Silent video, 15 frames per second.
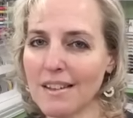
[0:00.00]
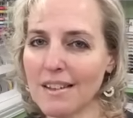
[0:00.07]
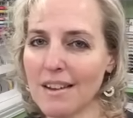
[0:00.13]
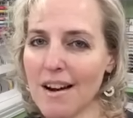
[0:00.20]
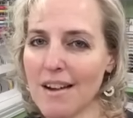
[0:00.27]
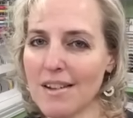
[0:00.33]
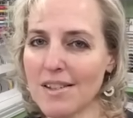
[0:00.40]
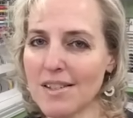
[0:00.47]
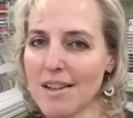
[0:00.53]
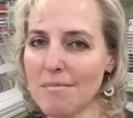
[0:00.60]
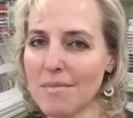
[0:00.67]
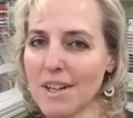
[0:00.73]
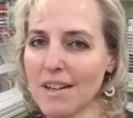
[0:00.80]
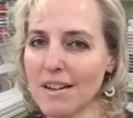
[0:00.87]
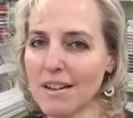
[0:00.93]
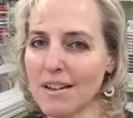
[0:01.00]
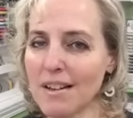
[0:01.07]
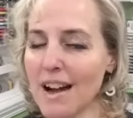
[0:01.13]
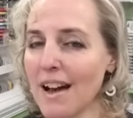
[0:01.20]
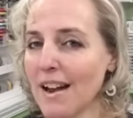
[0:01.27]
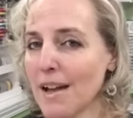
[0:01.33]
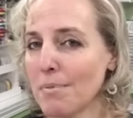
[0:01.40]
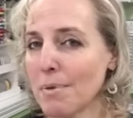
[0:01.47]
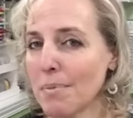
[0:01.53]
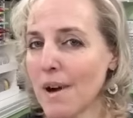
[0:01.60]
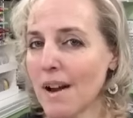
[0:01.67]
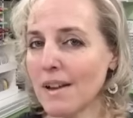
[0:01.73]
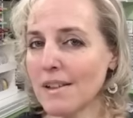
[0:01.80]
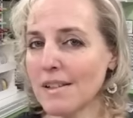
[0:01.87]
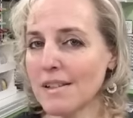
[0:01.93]
there are some that are not Apple
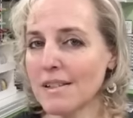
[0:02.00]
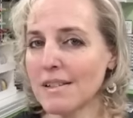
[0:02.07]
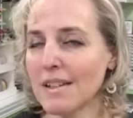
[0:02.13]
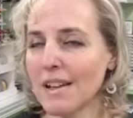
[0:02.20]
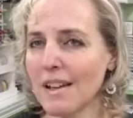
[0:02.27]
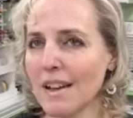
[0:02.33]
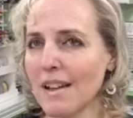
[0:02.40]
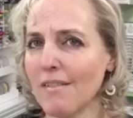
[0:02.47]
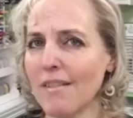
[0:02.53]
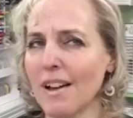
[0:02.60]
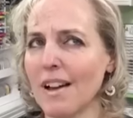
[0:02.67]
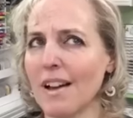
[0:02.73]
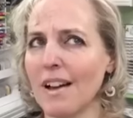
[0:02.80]
products that have